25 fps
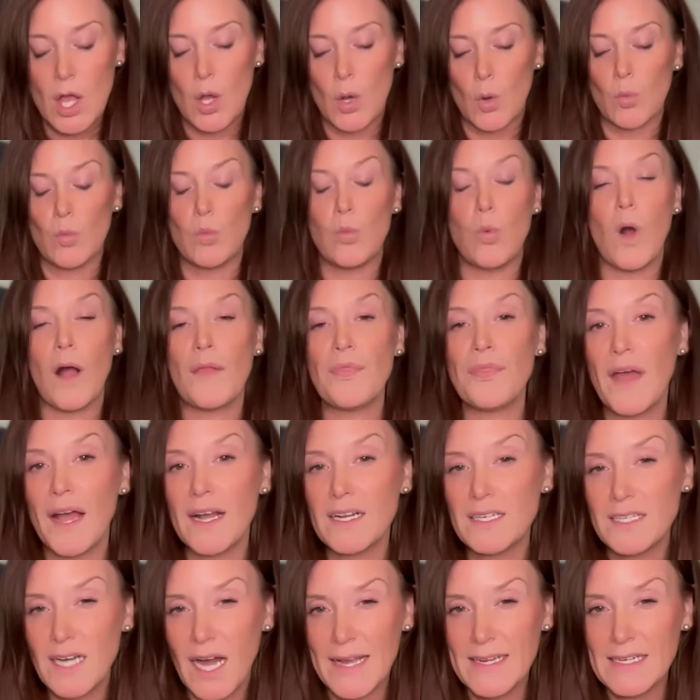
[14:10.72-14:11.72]
what
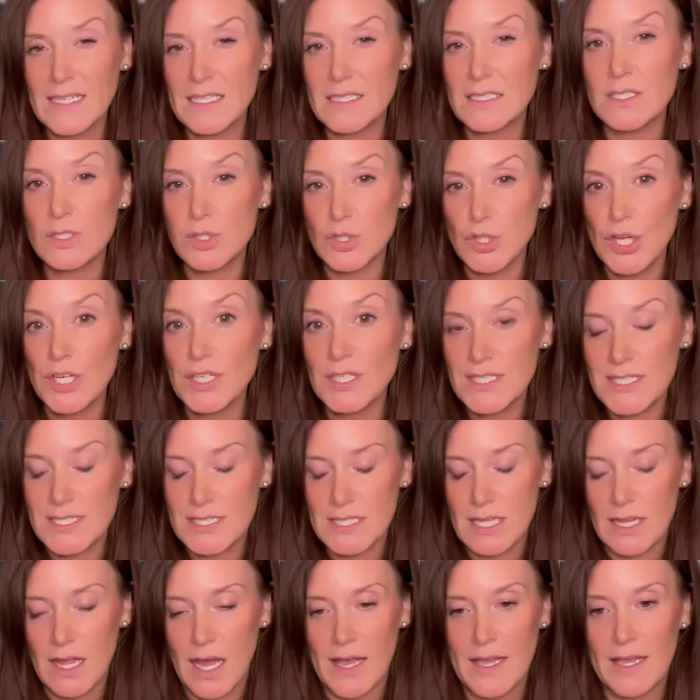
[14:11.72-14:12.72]
that guidance looks
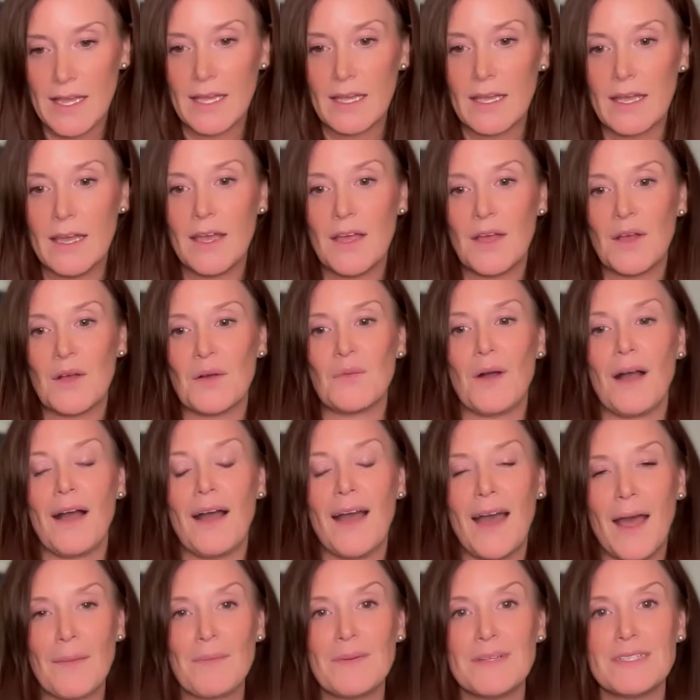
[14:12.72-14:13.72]
like. What
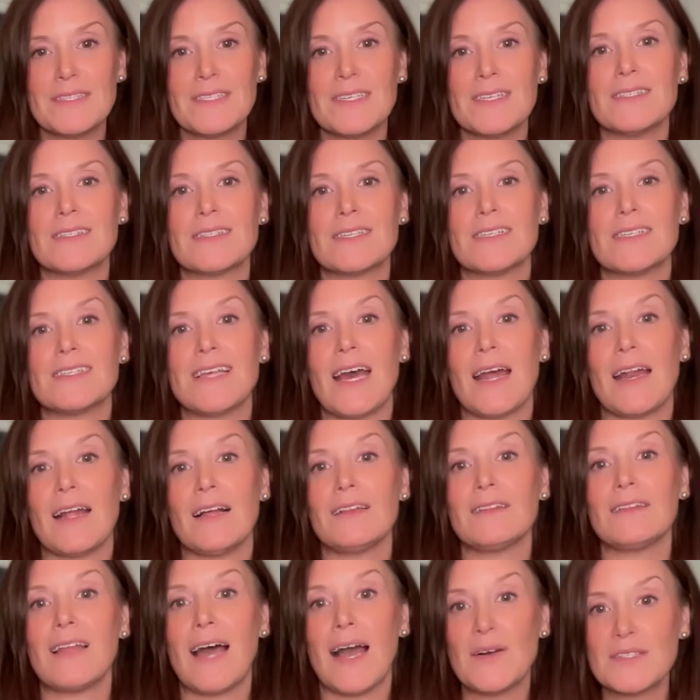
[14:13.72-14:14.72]
happens is that
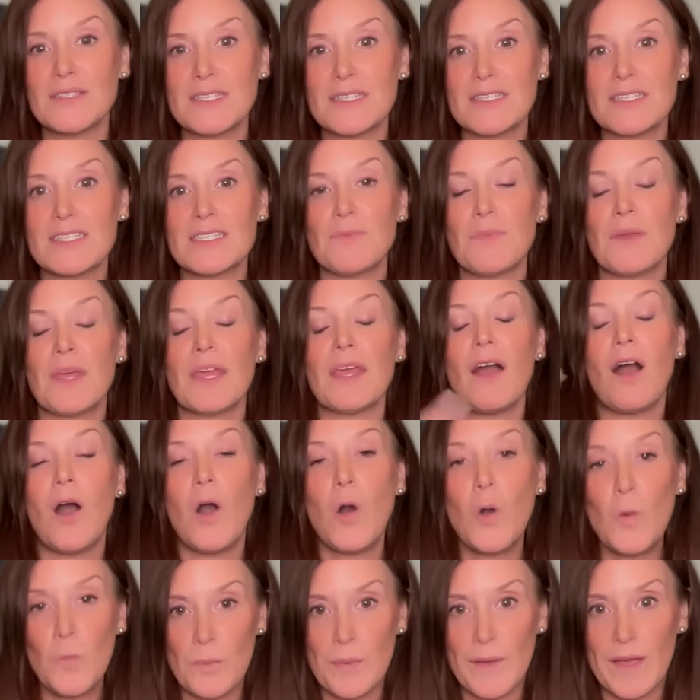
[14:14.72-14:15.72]
allows us to be
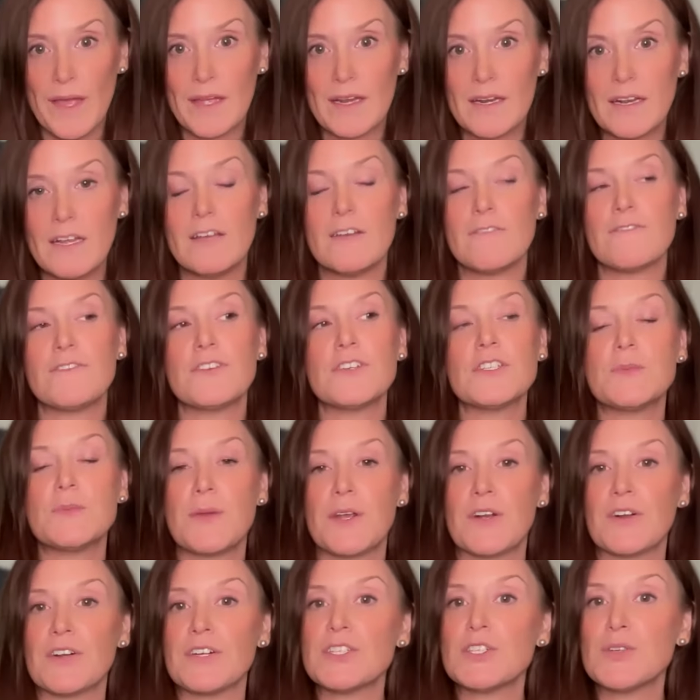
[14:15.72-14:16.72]
open for
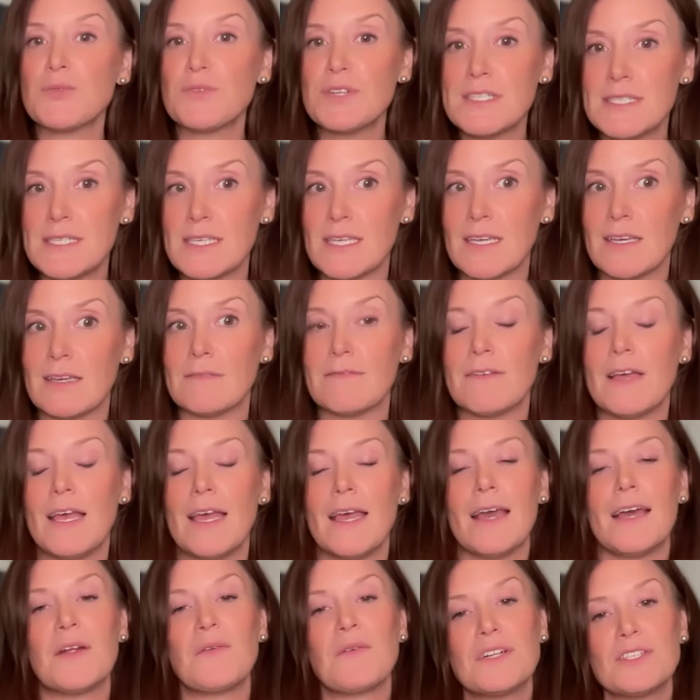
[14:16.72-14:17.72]
spirit to receive.
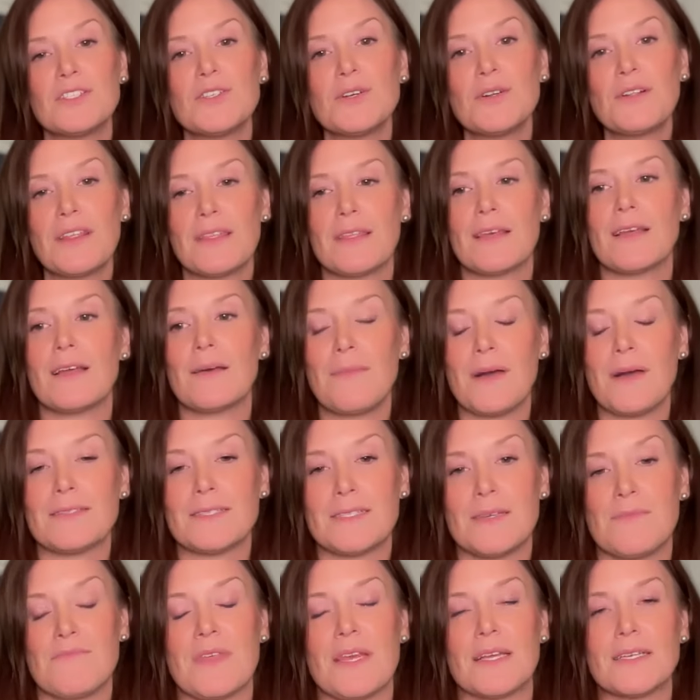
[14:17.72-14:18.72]
And I want you to think about
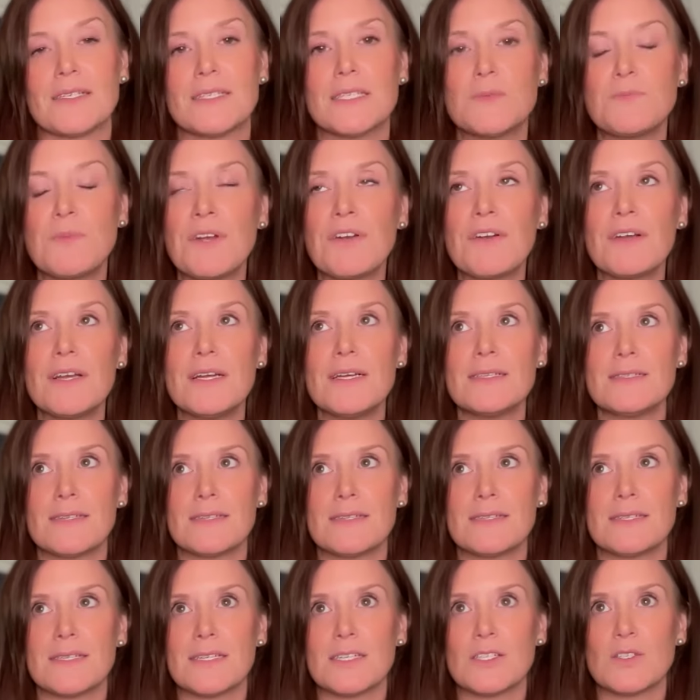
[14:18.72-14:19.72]
something. Spirit is
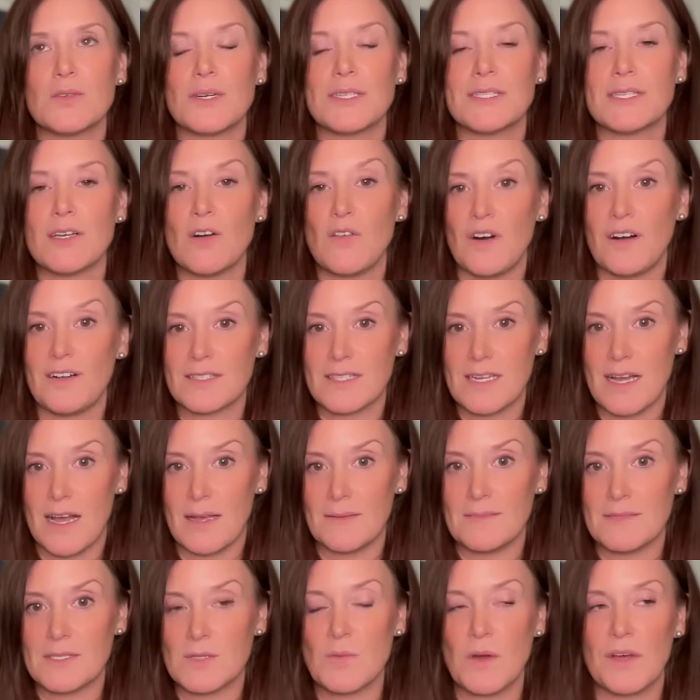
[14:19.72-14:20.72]
listening to us at all
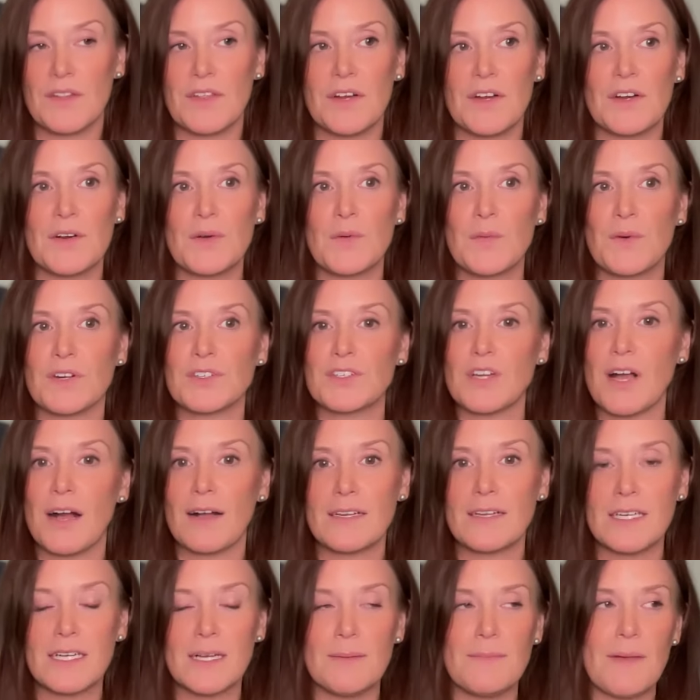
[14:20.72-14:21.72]
times, whether we're
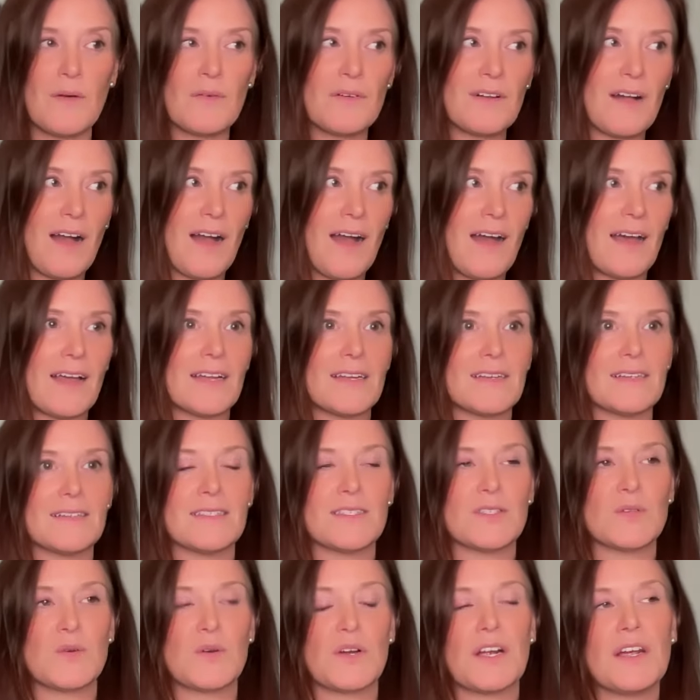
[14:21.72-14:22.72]
talking about
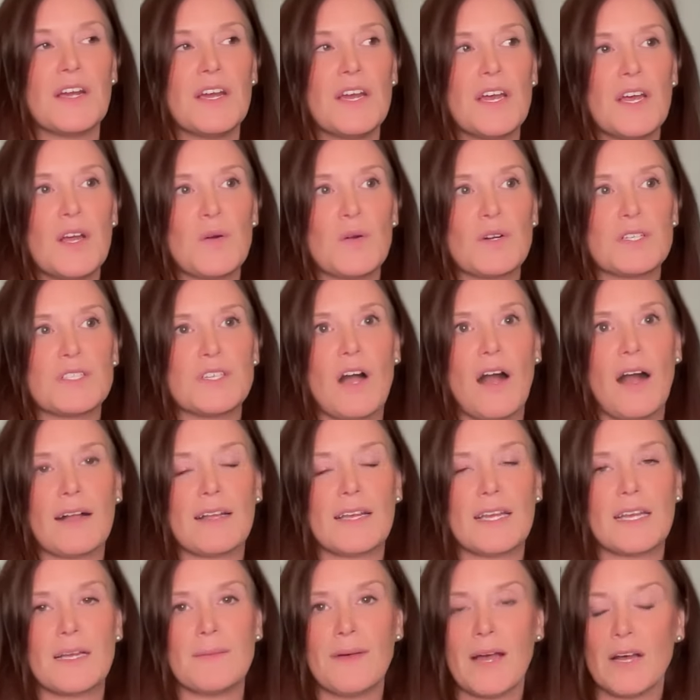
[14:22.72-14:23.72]
guides, or we're
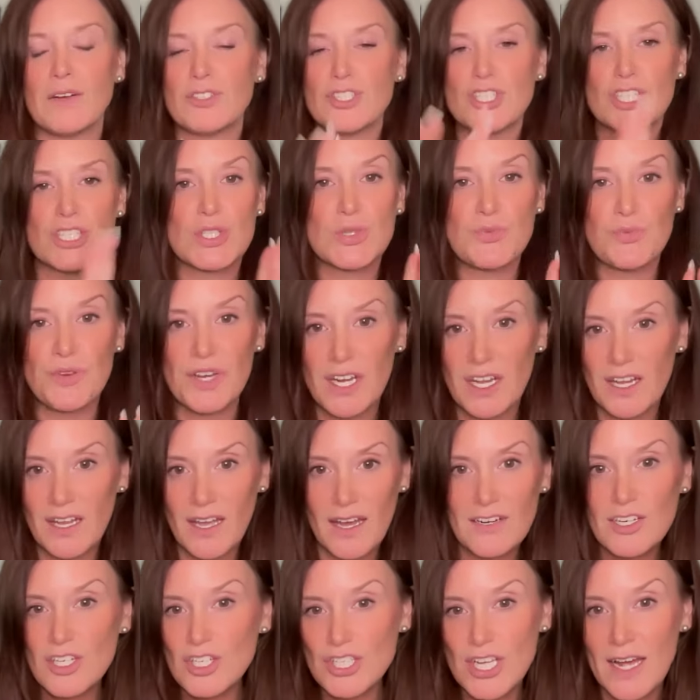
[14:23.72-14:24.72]
talking about just reading
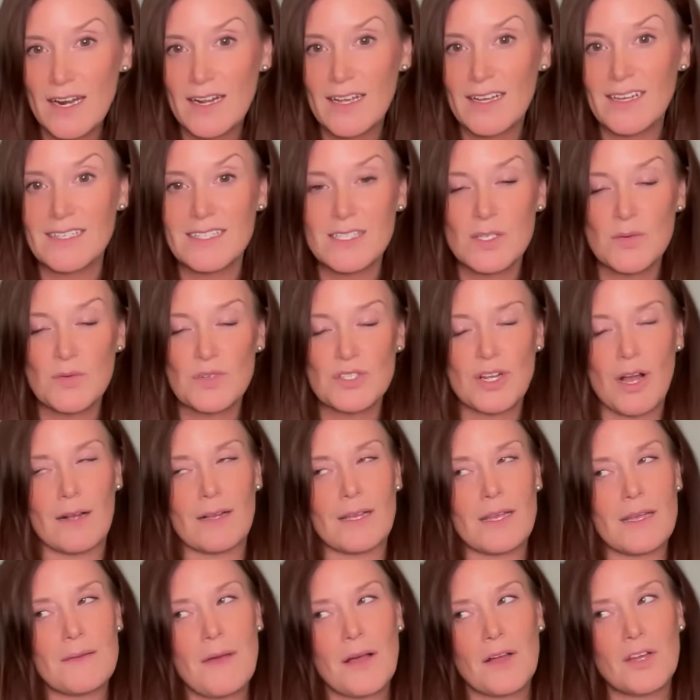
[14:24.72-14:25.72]
energetics, or we're
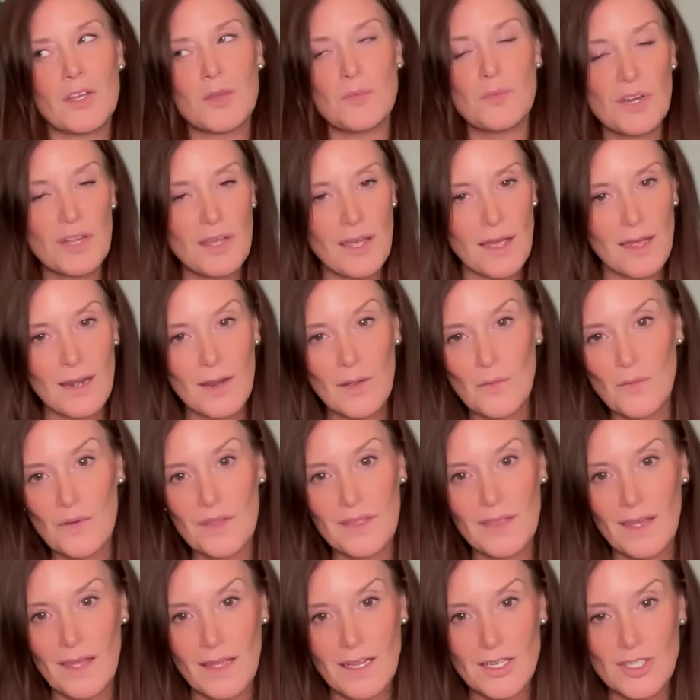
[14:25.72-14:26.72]
talking about communicating with
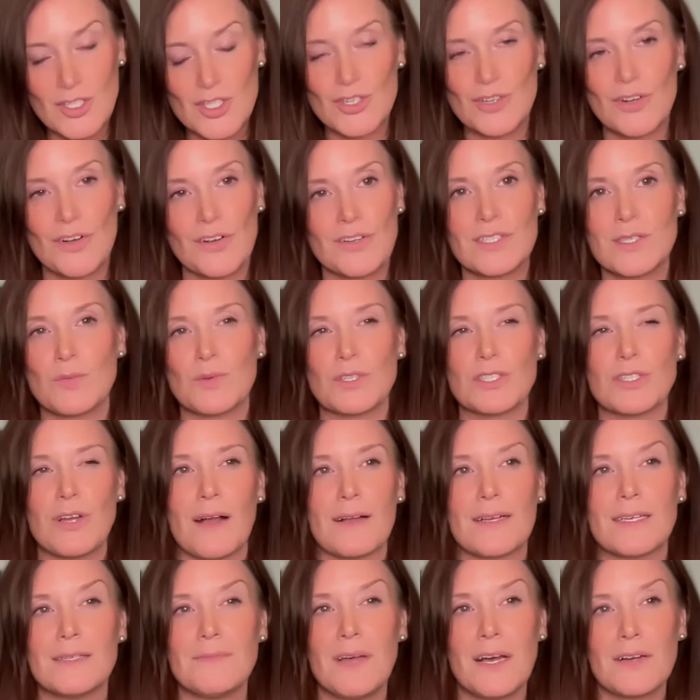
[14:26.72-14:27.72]
angels, or we're
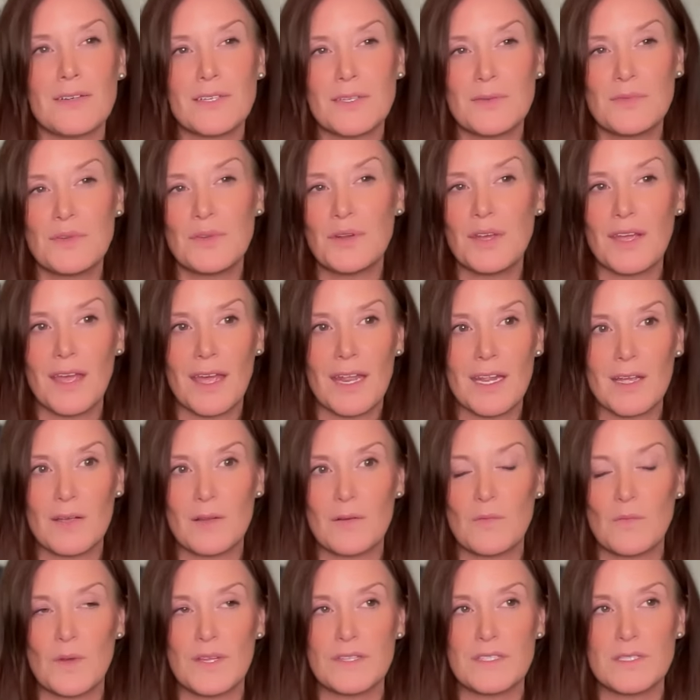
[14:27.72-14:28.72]
talking about
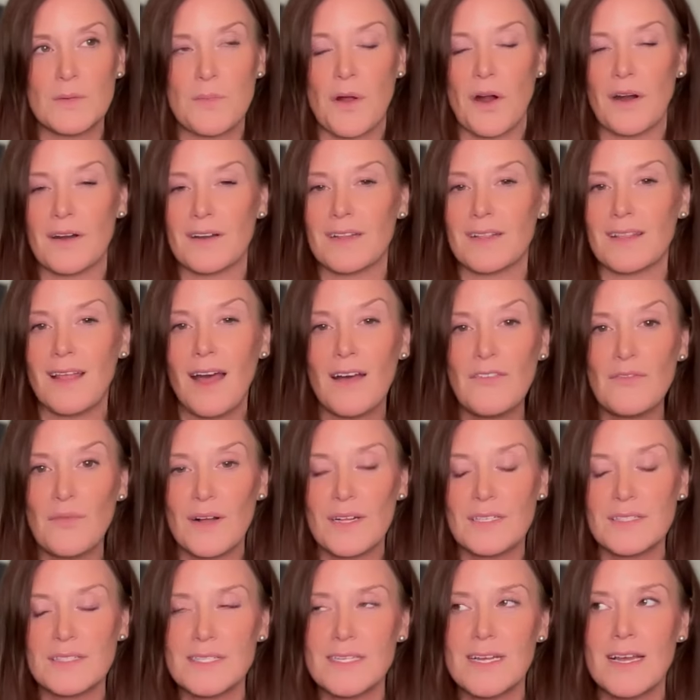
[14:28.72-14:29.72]
communicating with departed loved
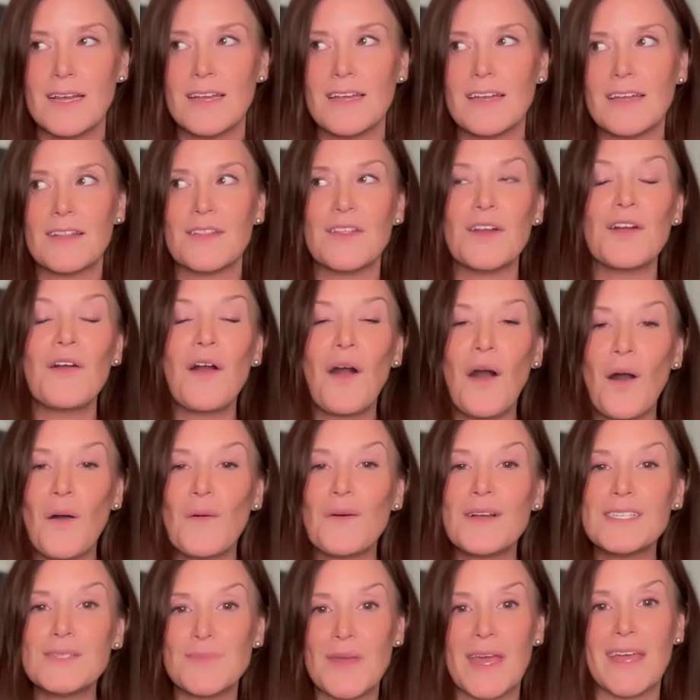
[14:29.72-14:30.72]
ones. They're
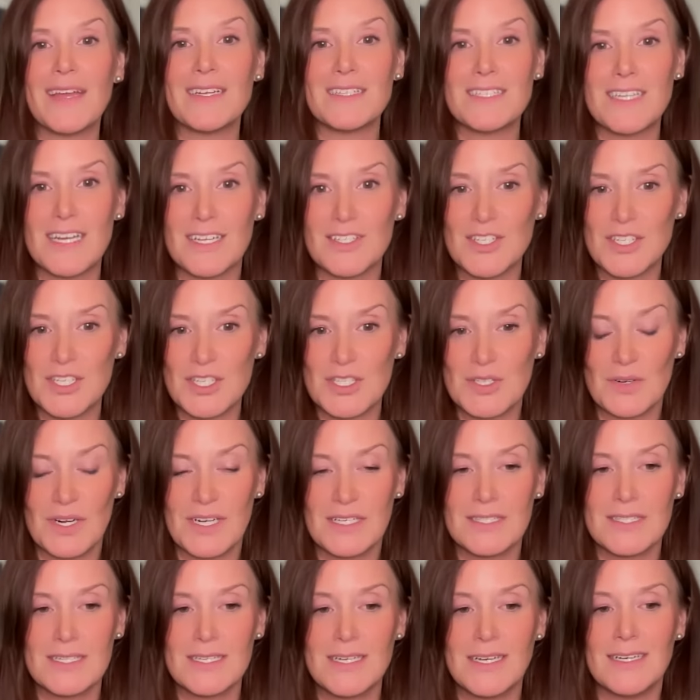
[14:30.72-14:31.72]
always paying attention to
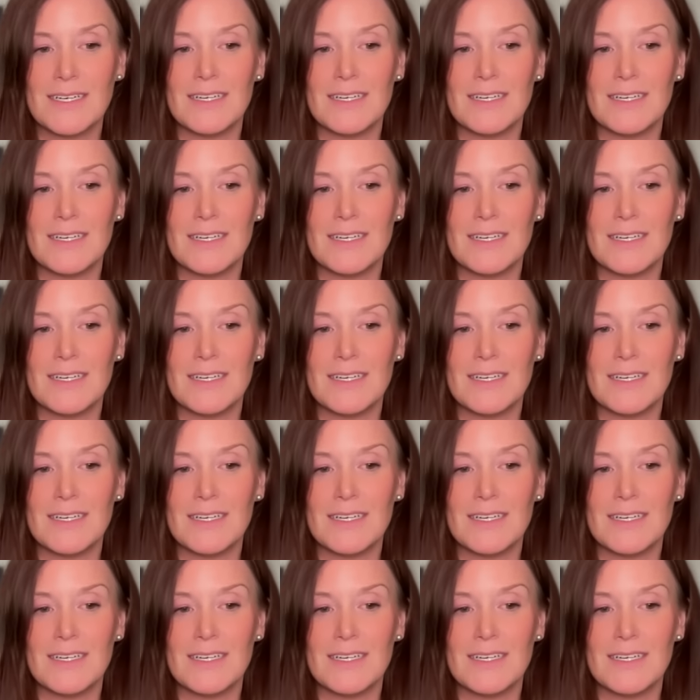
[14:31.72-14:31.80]
us.